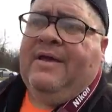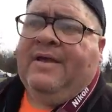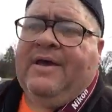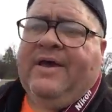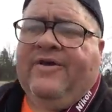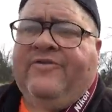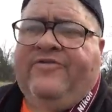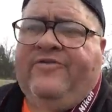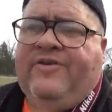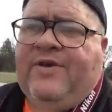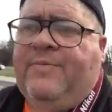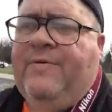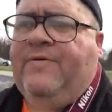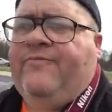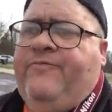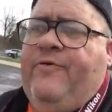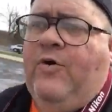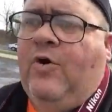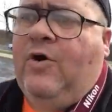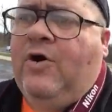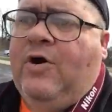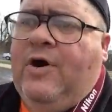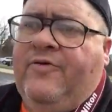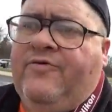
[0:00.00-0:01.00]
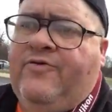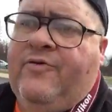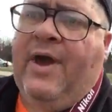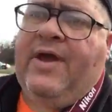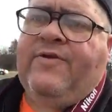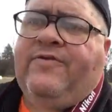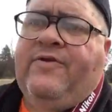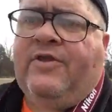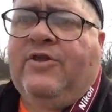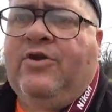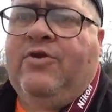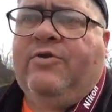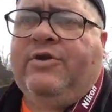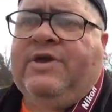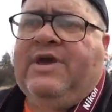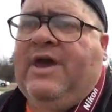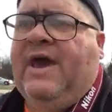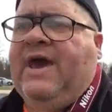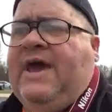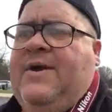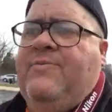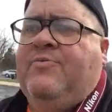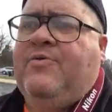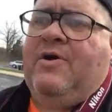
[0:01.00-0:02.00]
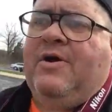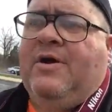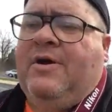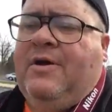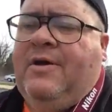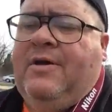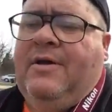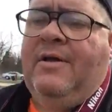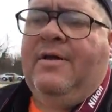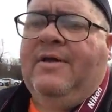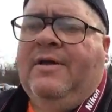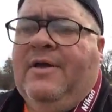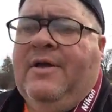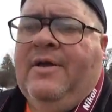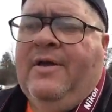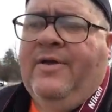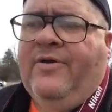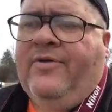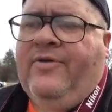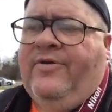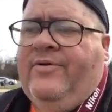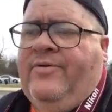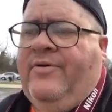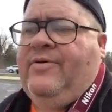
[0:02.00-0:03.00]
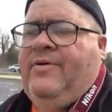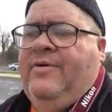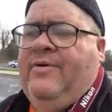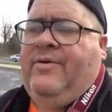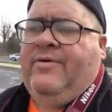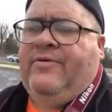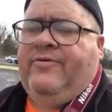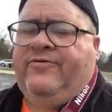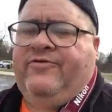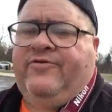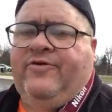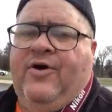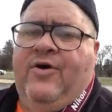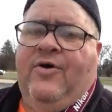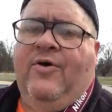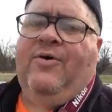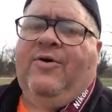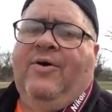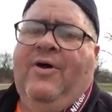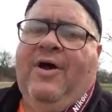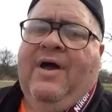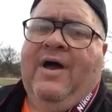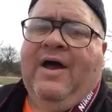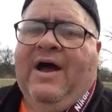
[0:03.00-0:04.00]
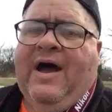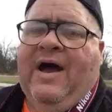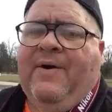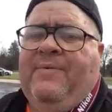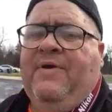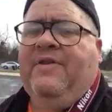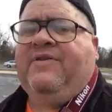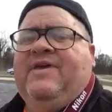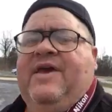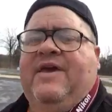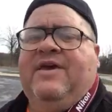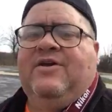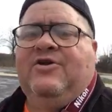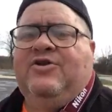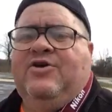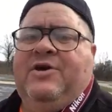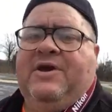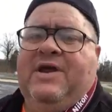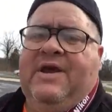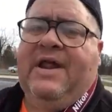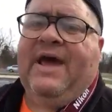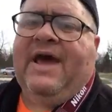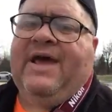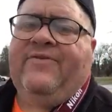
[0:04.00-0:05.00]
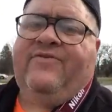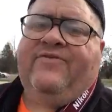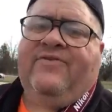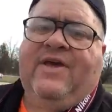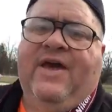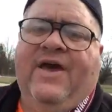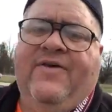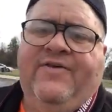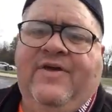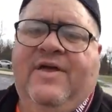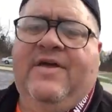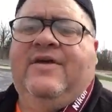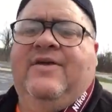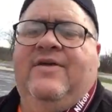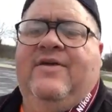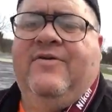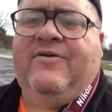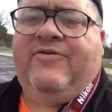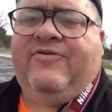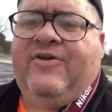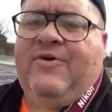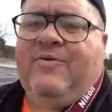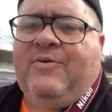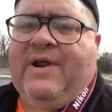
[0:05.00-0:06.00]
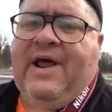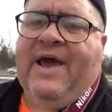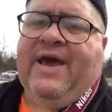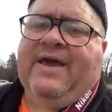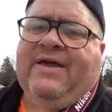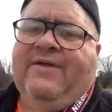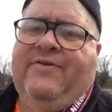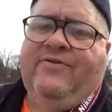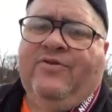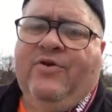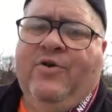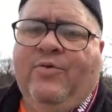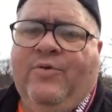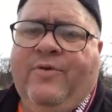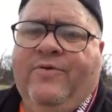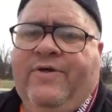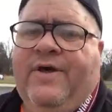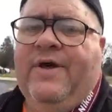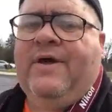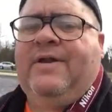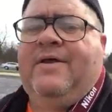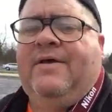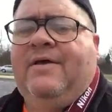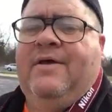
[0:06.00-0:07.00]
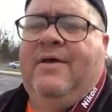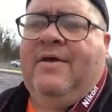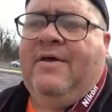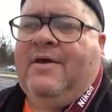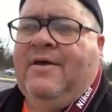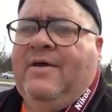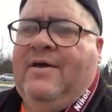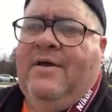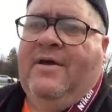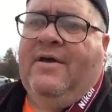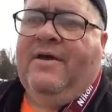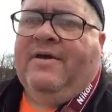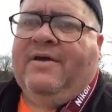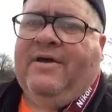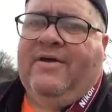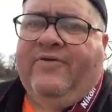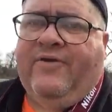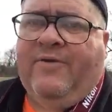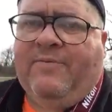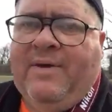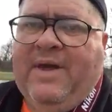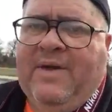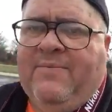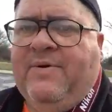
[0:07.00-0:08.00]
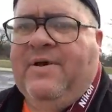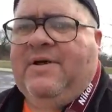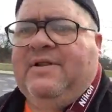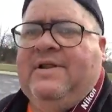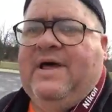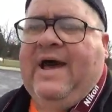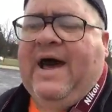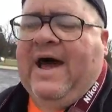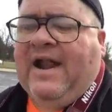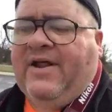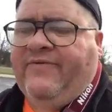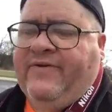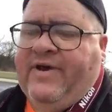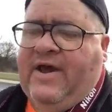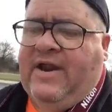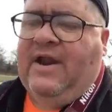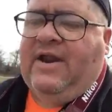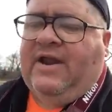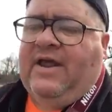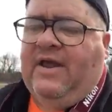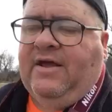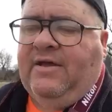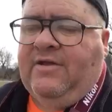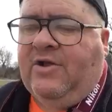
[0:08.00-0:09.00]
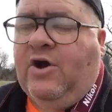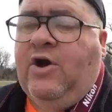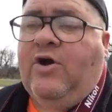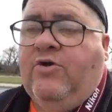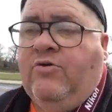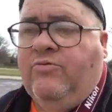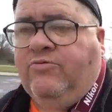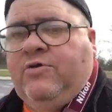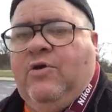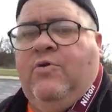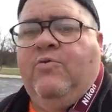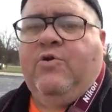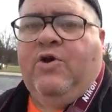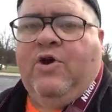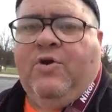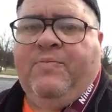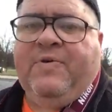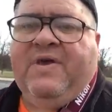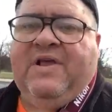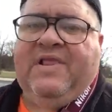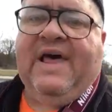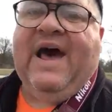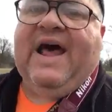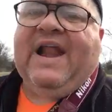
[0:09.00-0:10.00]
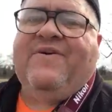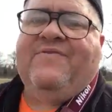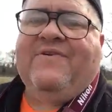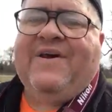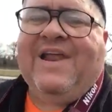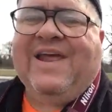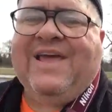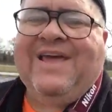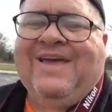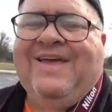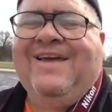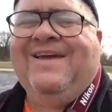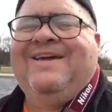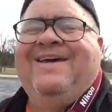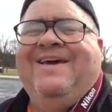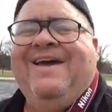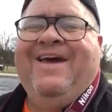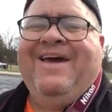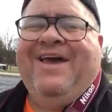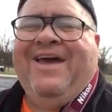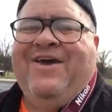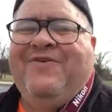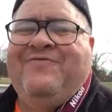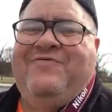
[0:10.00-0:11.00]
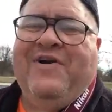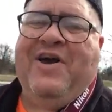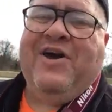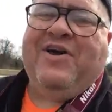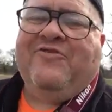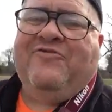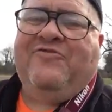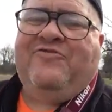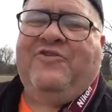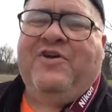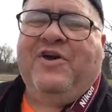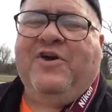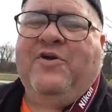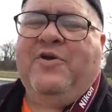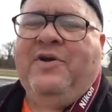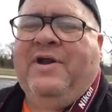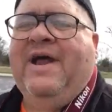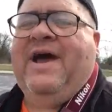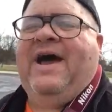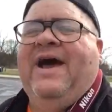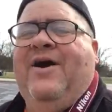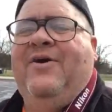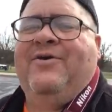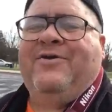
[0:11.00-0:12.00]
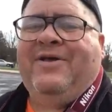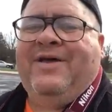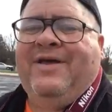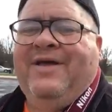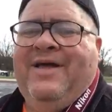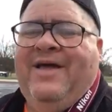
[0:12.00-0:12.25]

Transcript: As I said before, I tried the new camera, so I'll be taking a look at that and see what I can do with it, because there may be a lot of editing. No, there will be a lot of editing if I can figure it out.